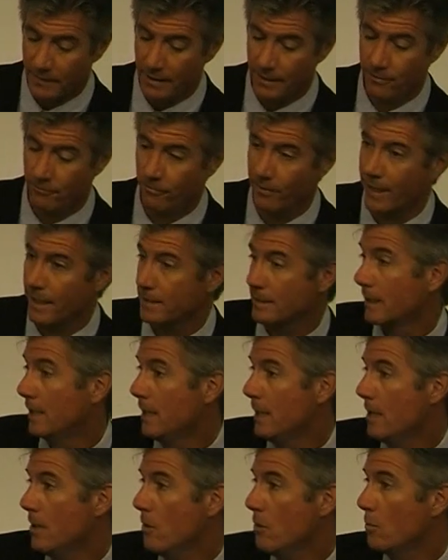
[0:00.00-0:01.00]
In fact,
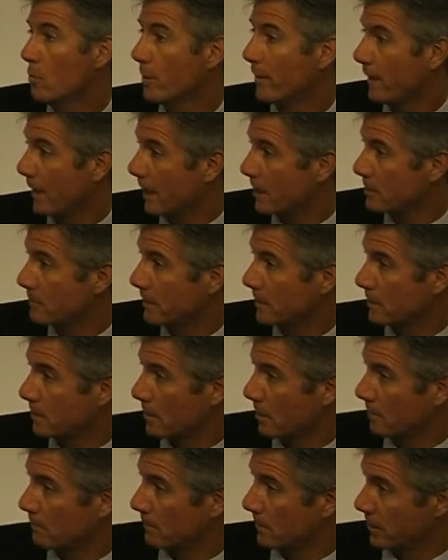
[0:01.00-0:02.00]
when they asked me to
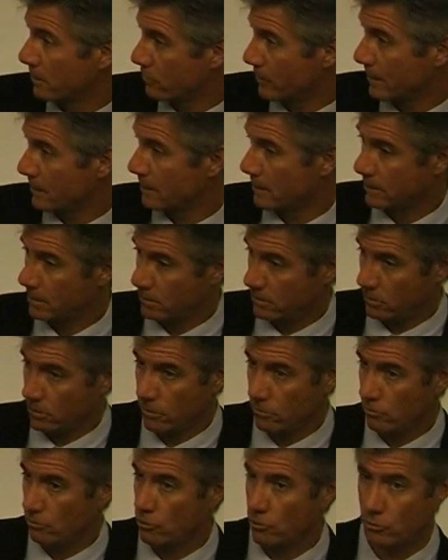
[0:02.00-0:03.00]
come address this
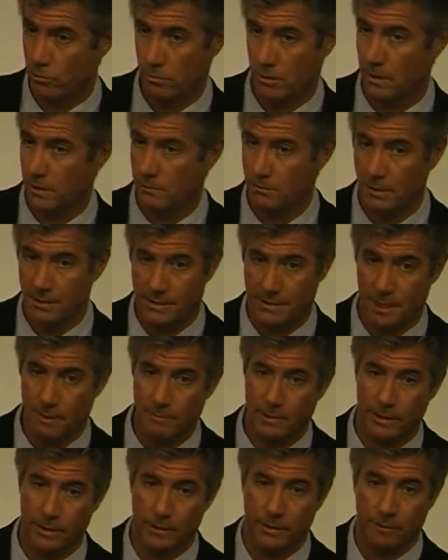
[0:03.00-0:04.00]
huge uh,
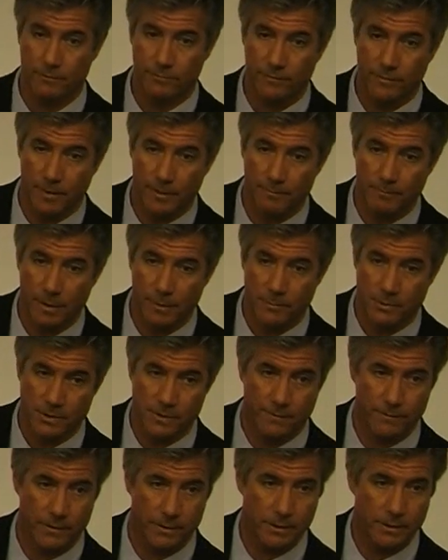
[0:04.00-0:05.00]
assembly of uh, members
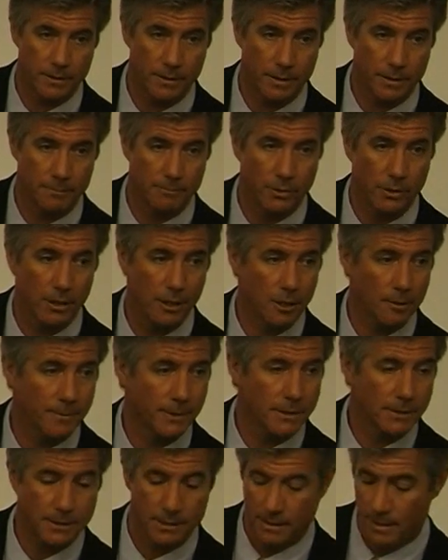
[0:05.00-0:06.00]
of the uh,
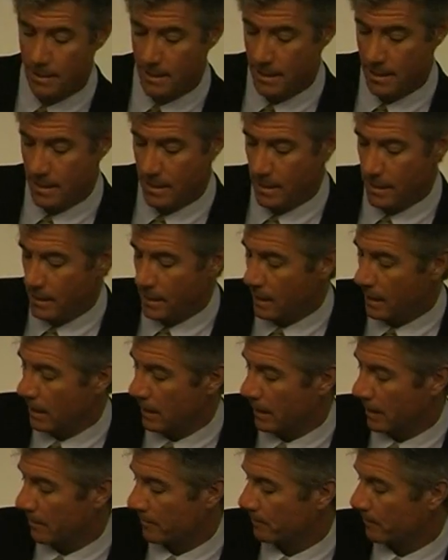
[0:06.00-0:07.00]
parliament,
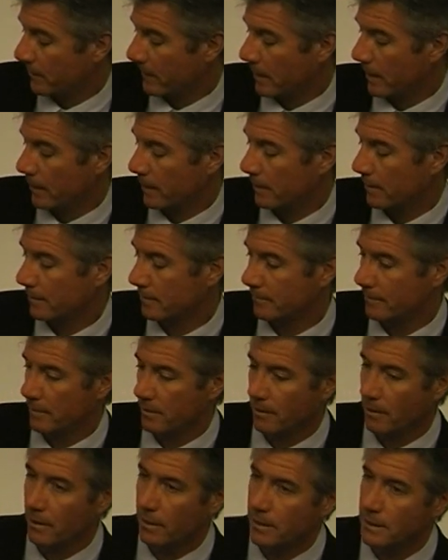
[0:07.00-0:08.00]
um, uh,
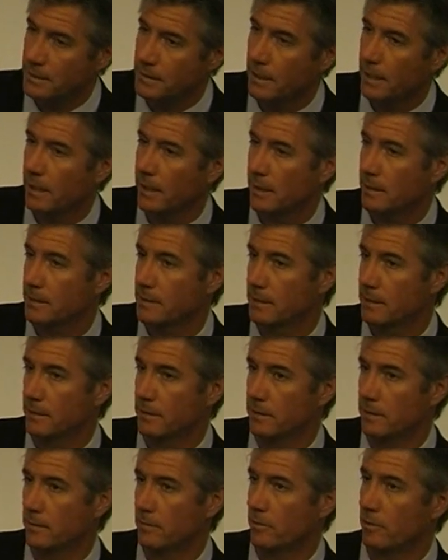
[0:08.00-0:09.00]
architects,
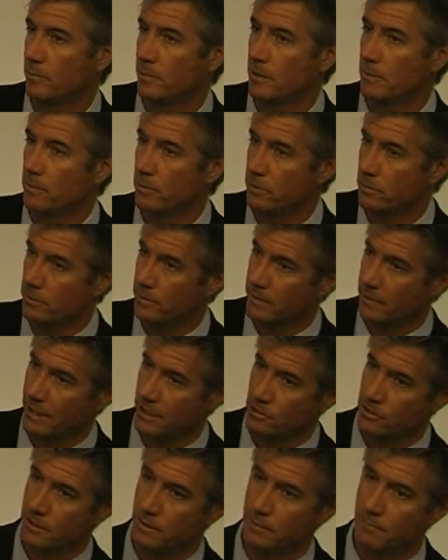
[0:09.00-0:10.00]
the, the people who had
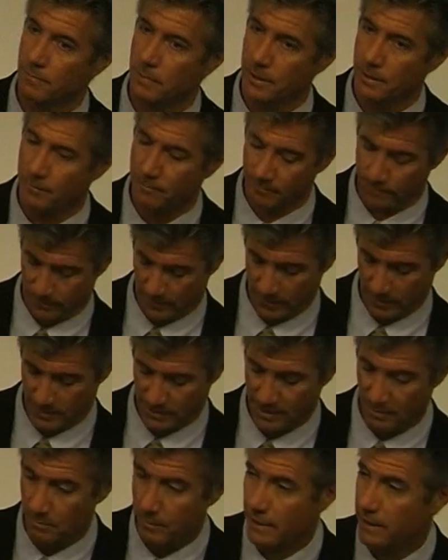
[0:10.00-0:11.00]
actually um,
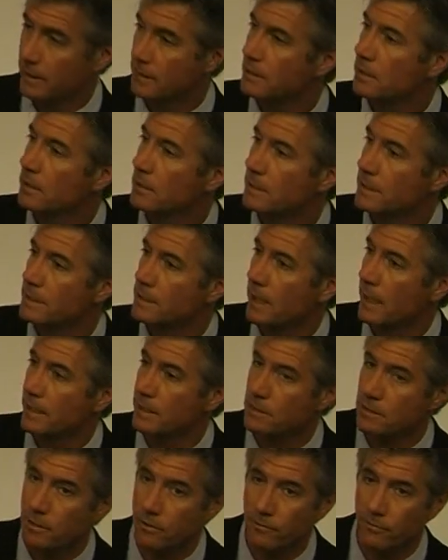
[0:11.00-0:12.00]
submitted
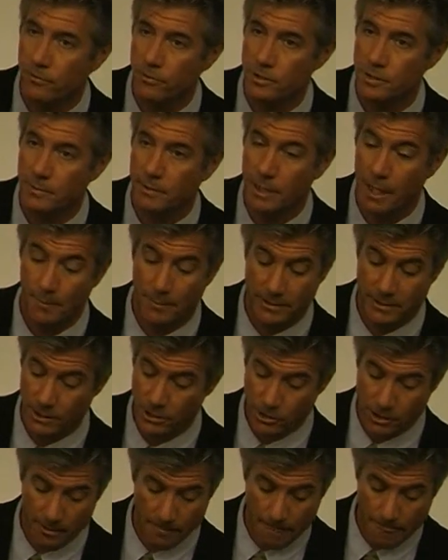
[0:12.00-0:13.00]
designs to the first
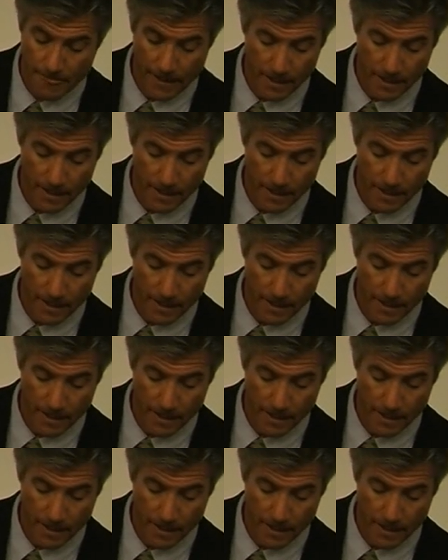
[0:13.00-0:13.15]
competition,